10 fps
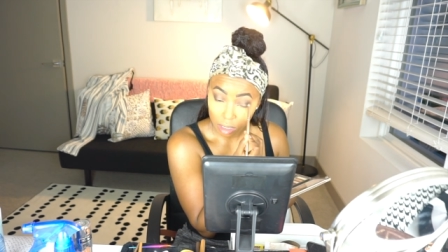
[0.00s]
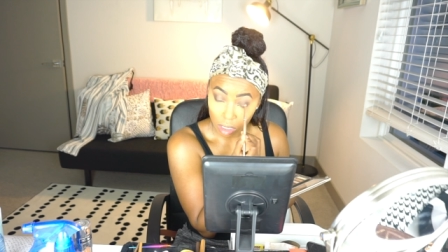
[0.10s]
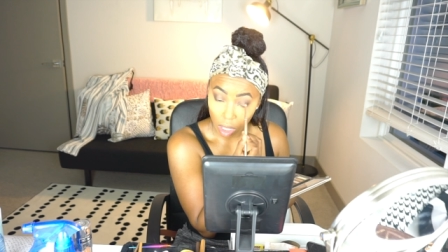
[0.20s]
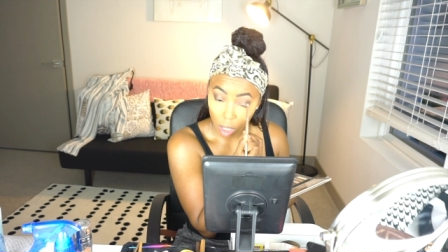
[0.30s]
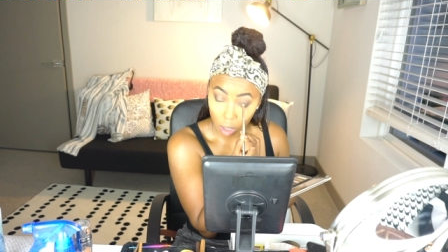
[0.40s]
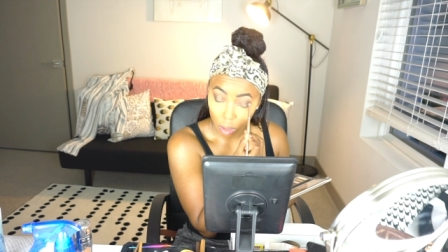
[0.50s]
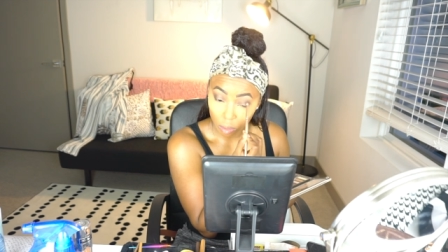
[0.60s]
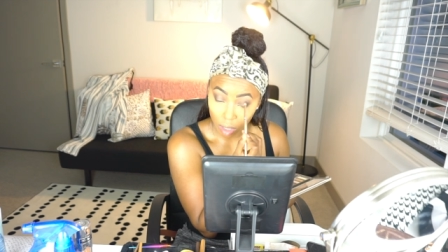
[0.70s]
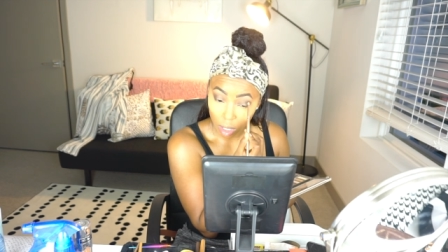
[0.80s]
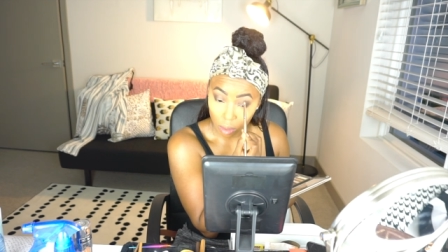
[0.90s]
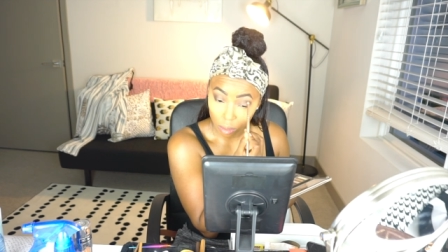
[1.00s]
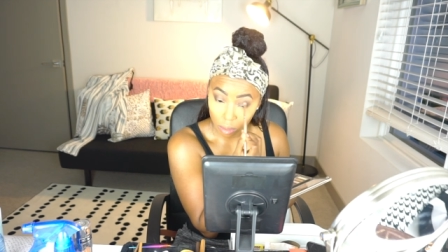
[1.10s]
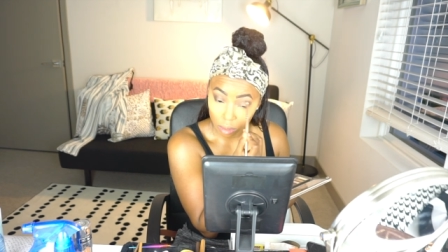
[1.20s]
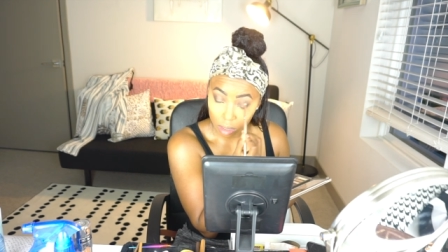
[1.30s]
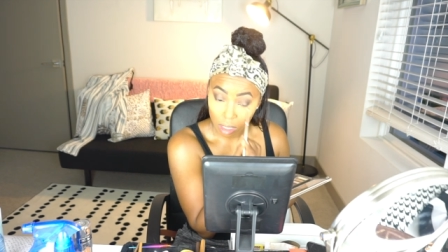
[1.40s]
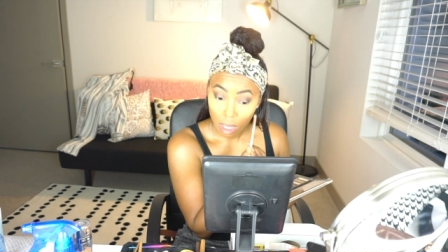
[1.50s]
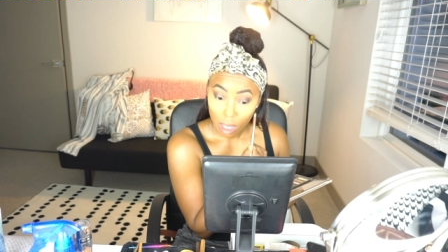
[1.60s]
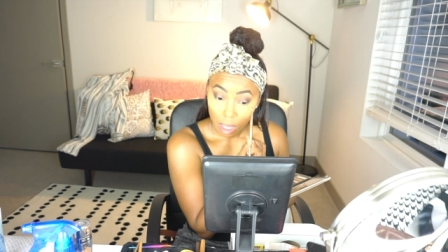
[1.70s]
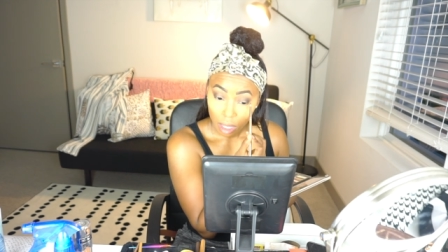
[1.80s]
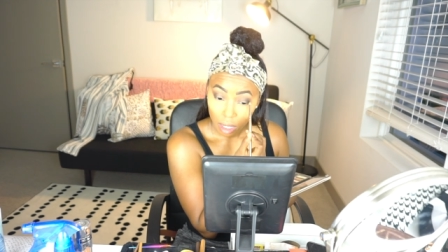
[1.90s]
So nose,
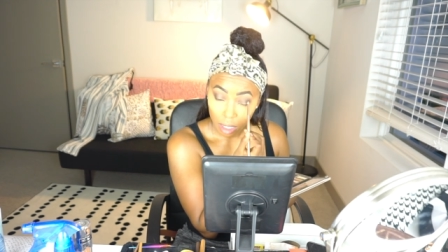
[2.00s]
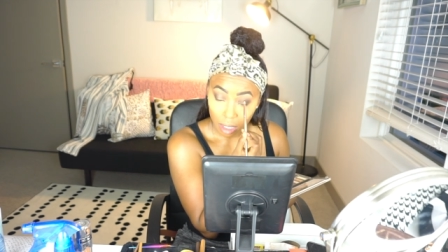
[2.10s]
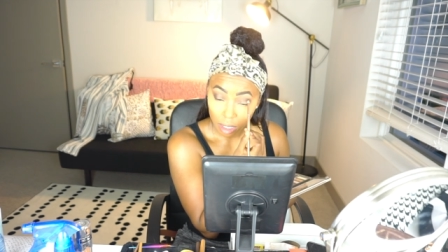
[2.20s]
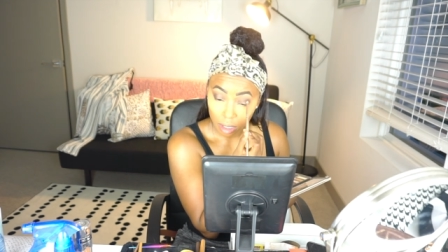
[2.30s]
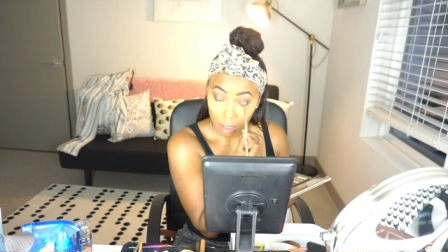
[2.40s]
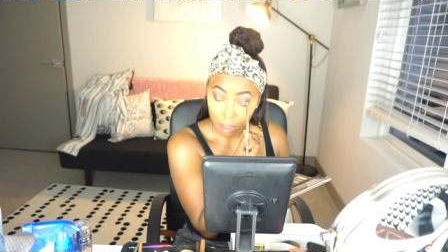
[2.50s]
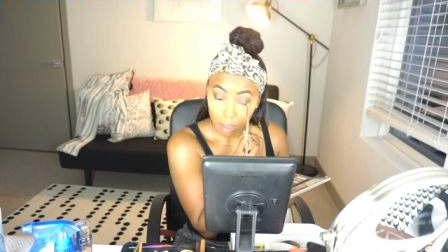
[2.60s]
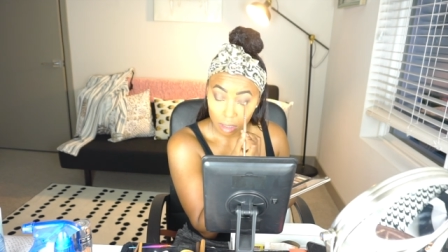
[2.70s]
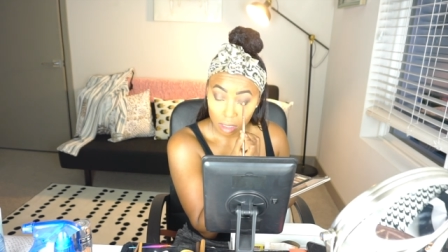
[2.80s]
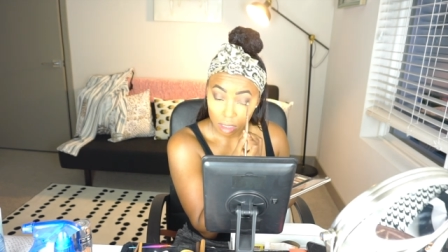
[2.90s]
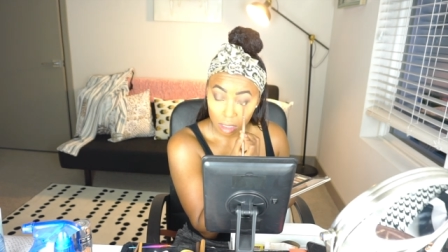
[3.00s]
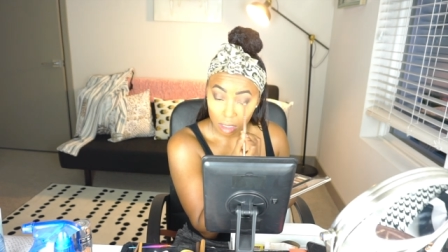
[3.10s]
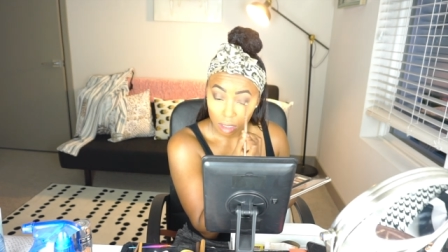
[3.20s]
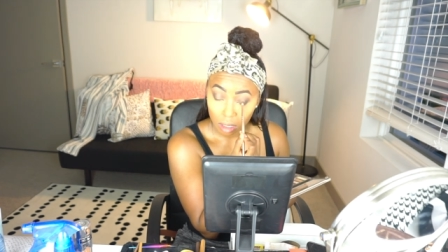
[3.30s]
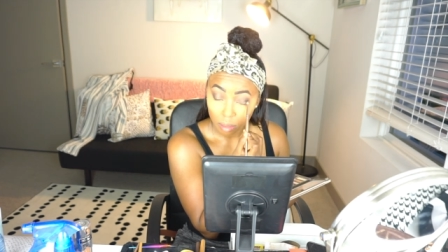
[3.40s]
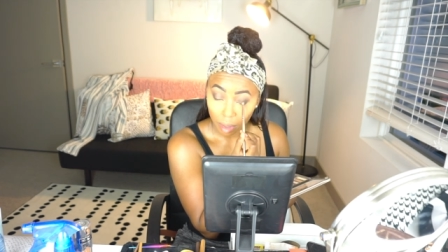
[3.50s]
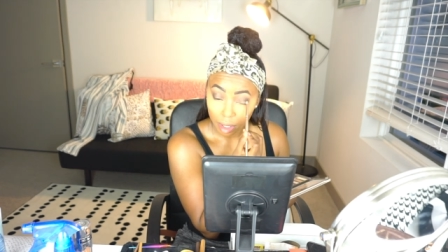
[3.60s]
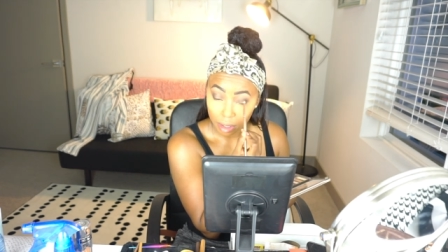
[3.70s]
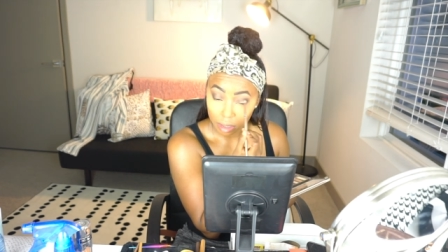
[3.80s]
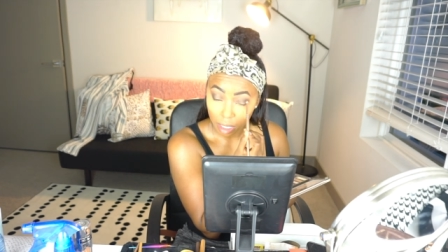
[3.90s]
ears, my
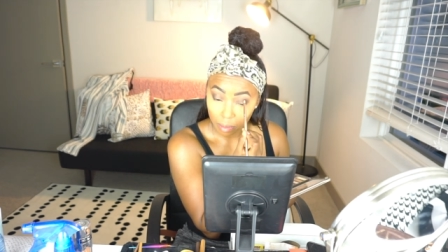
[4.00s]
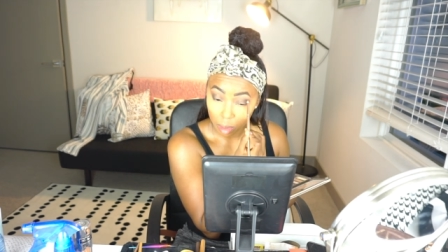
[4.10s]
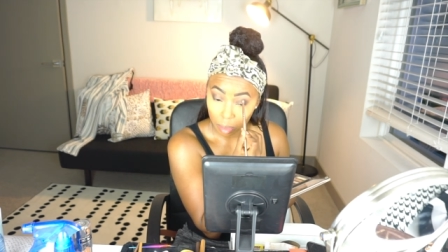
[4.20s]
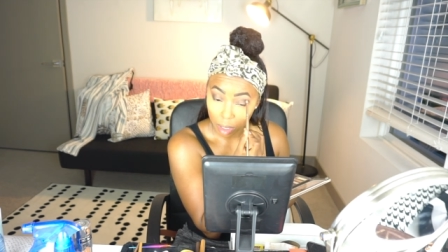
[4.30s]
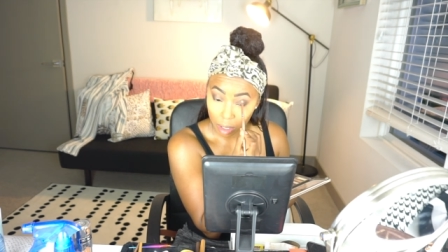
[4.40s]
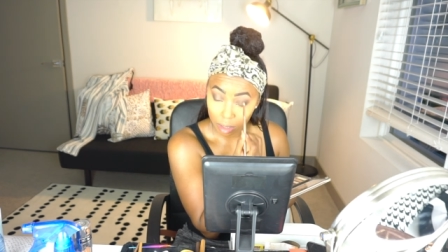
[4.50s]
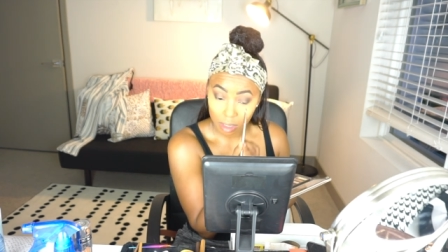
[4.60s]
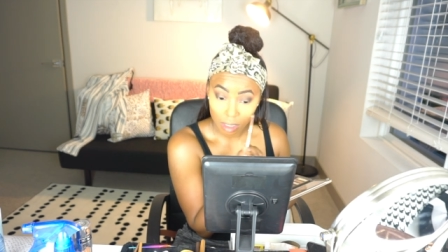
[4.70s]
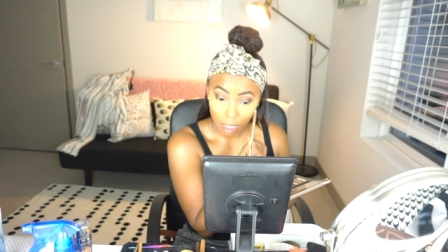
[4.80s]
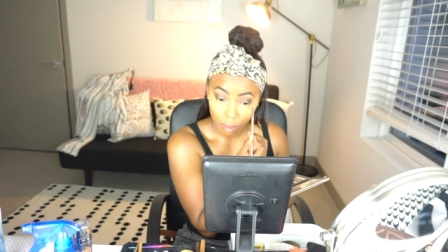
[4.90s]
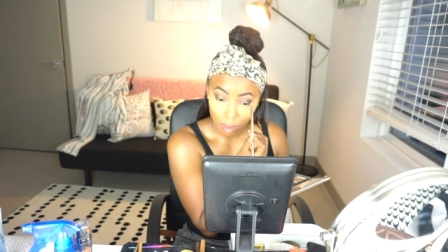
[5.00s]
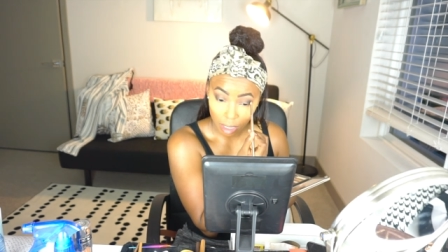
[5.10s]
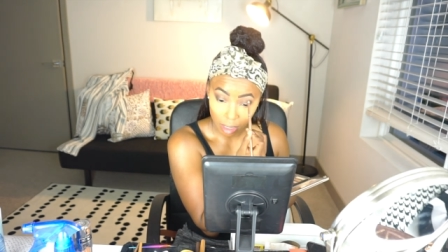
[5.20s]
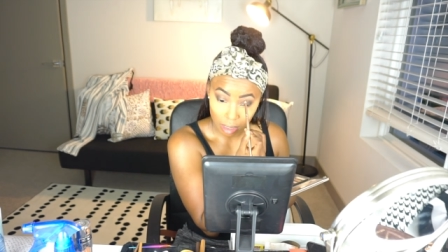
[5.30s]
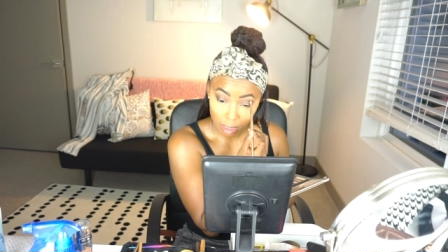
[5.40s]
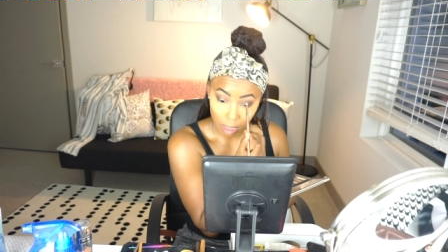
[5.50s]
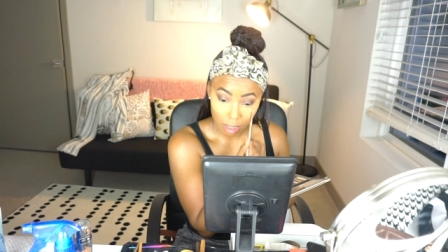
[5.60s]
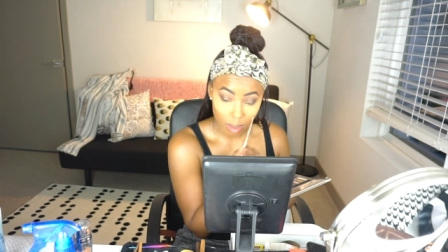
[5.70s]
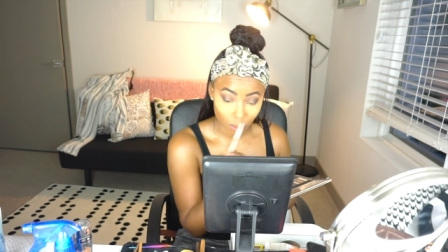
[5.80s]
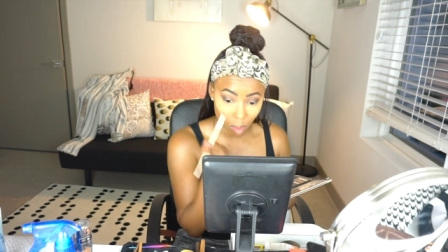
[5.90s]
ears have been pierced since I was like
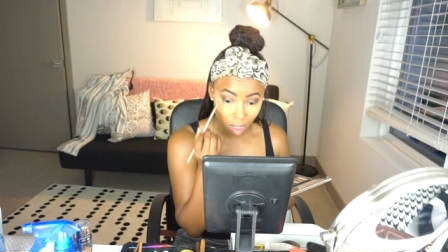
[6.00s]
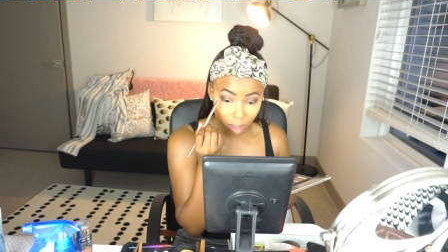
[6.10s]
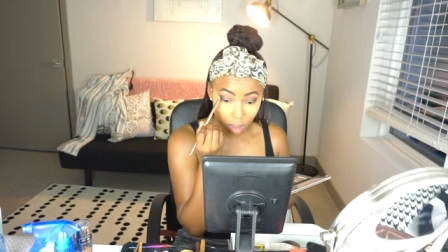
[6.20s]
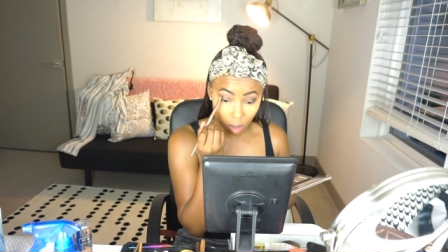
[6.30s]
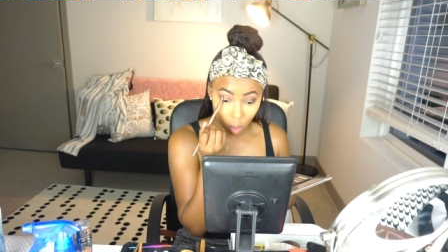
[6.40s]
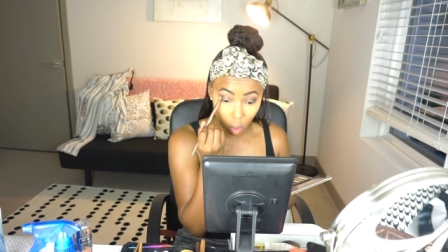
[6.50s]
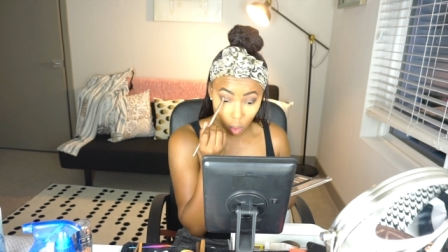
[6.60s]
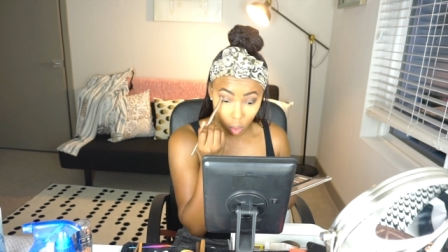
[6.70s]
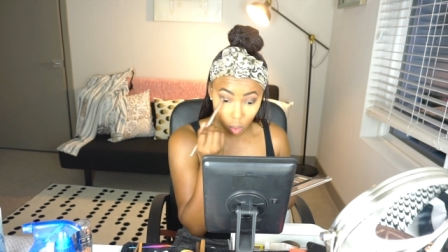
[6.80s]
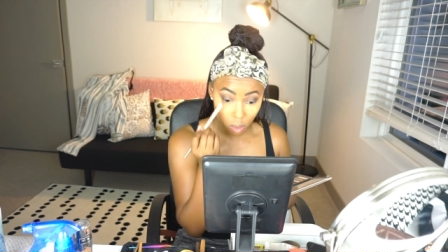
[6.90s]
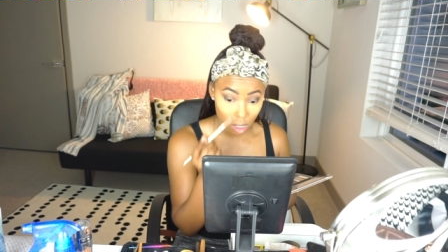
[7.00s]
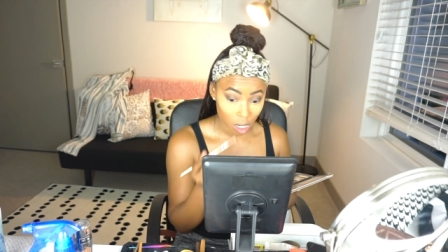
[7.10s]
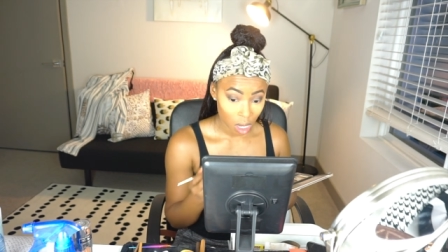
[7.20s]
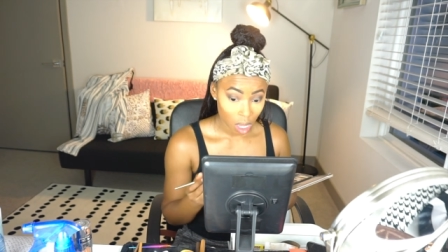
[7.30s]
six months old.